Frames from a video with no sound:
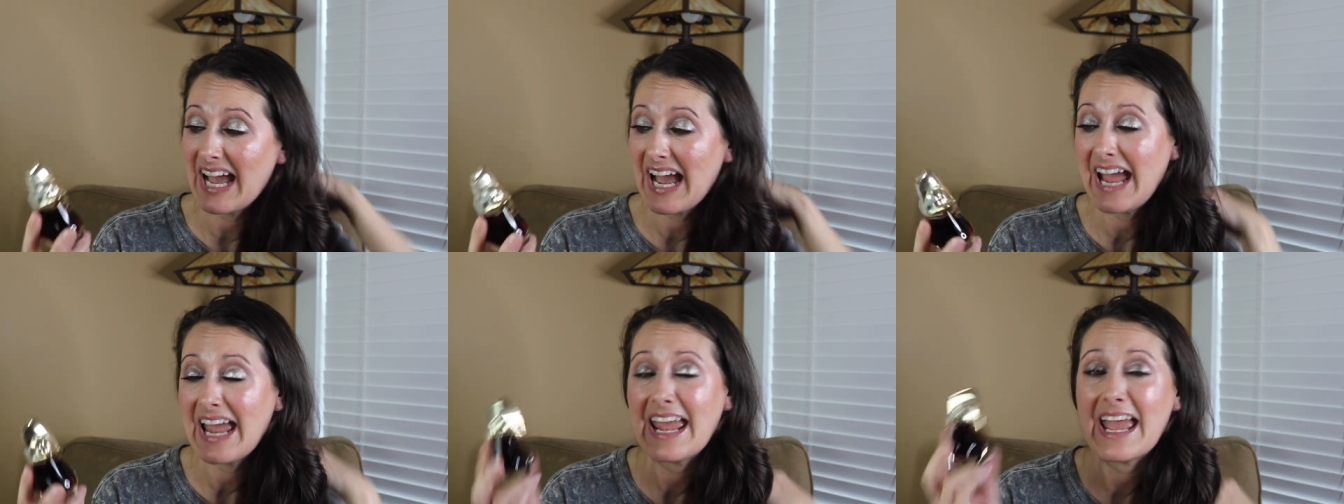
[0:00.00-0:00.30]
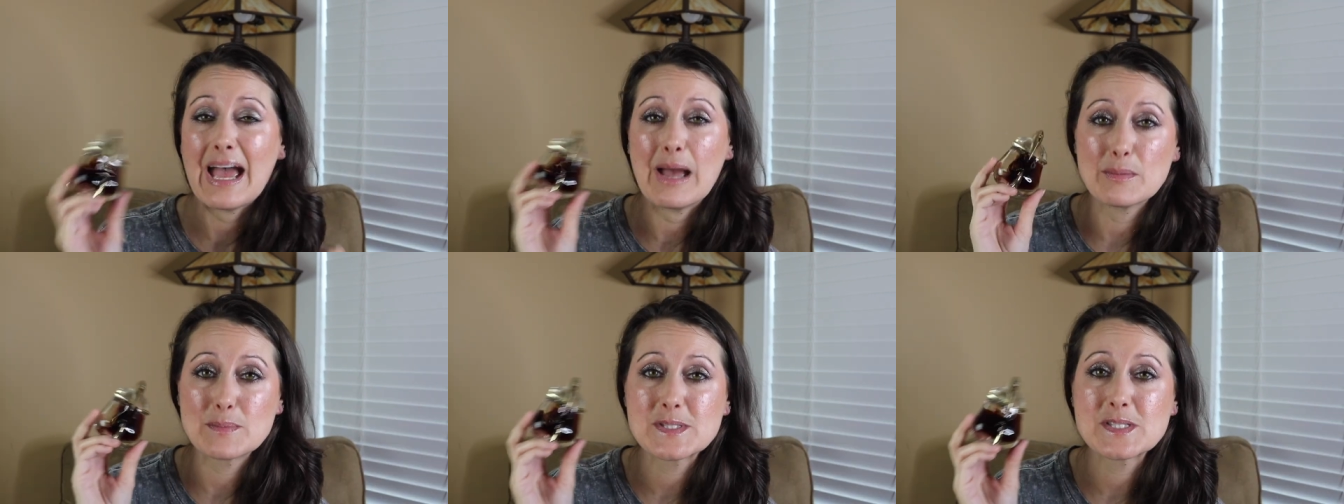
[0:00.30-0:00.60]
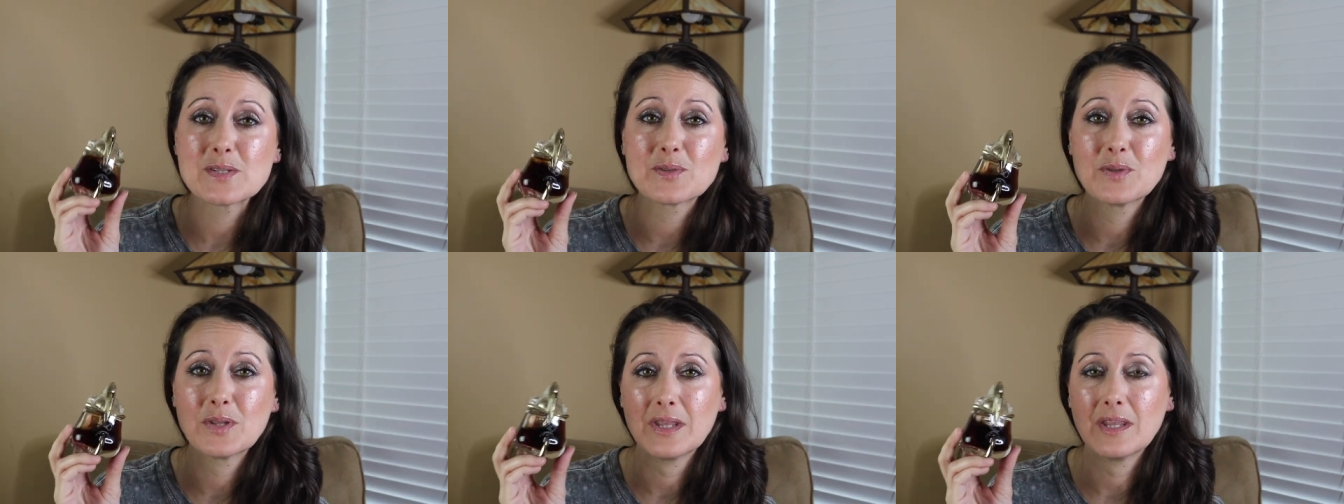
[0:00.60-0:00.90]
I
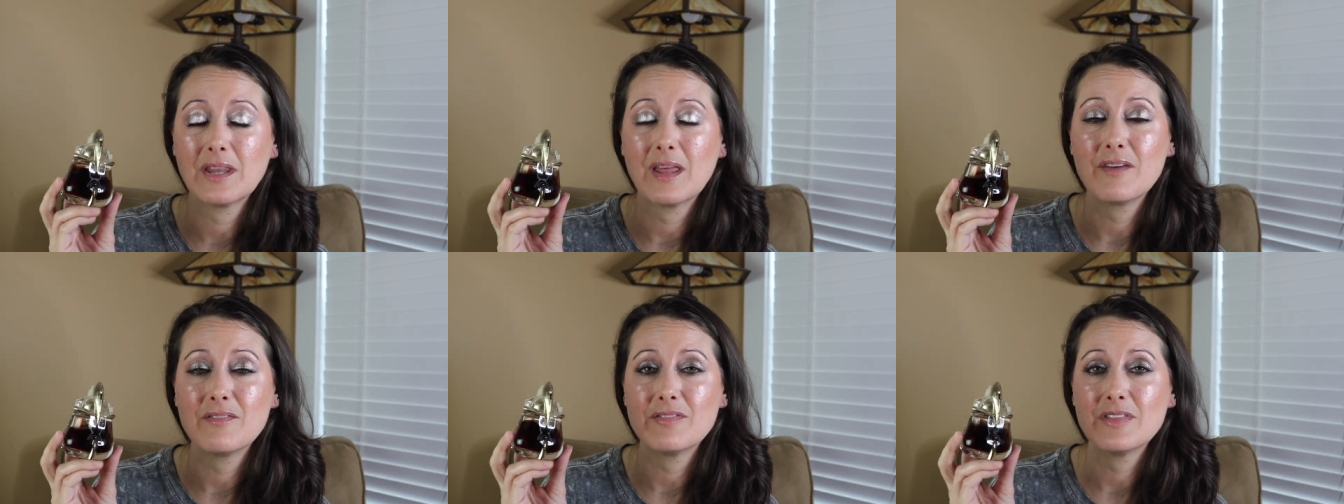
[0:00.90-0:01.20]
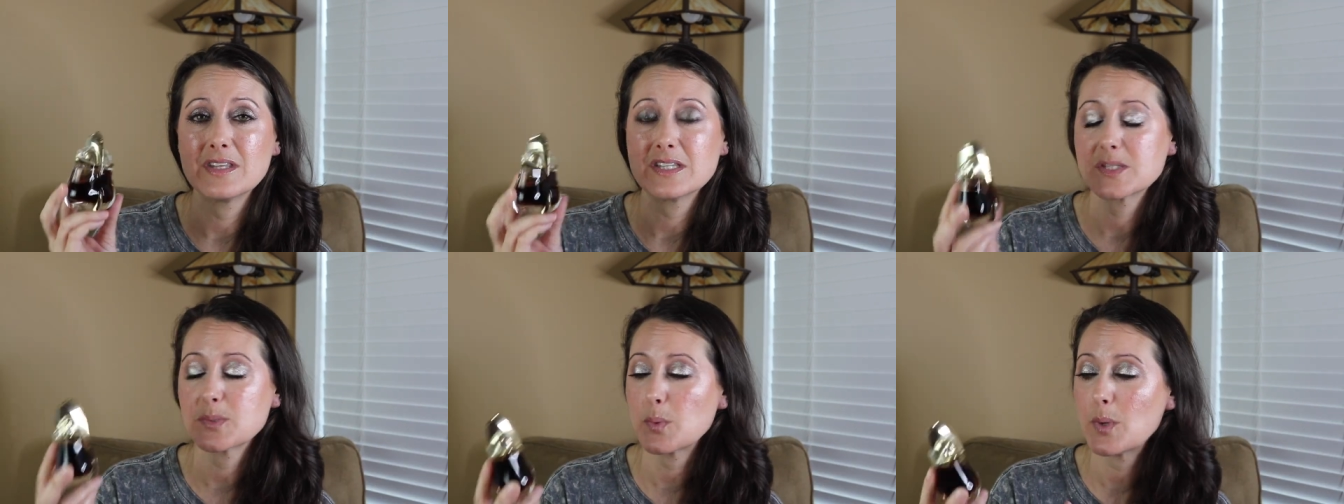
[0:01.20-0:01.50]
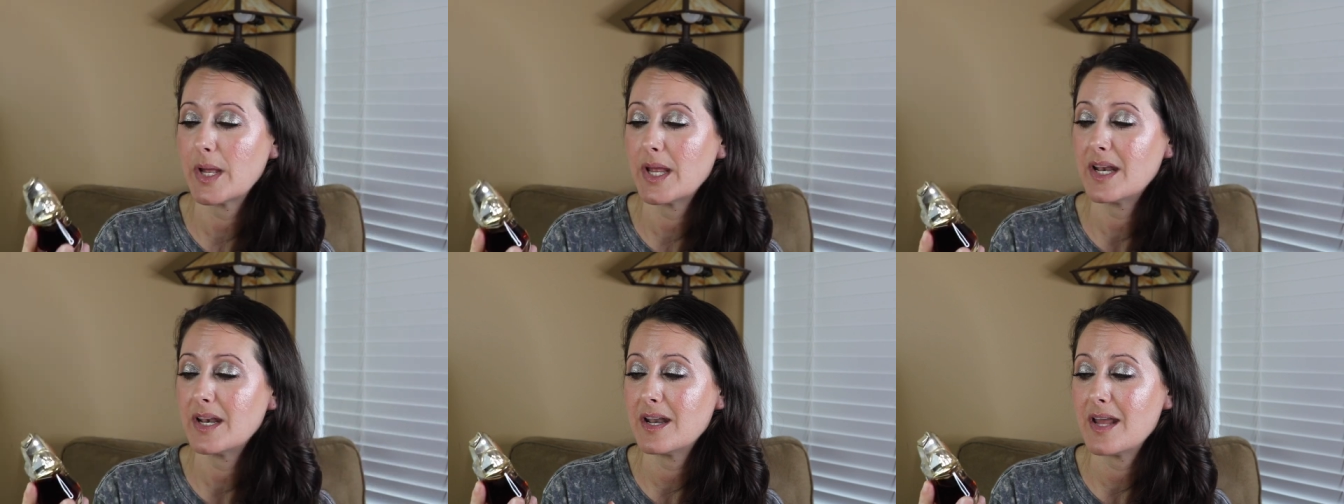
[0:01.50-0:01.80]
absolutely love this
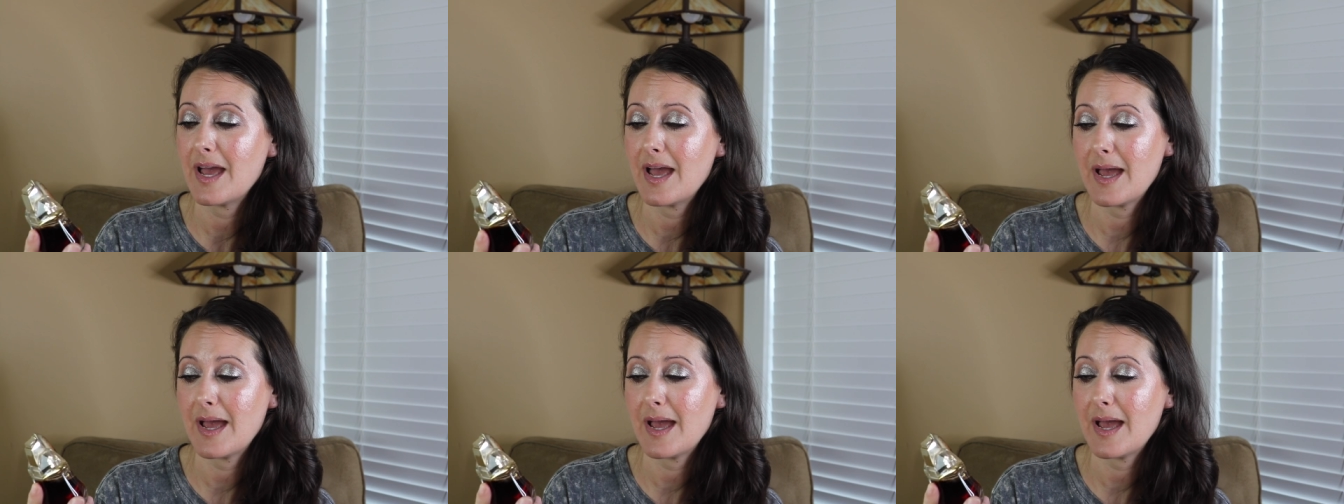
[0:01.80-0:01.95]
one.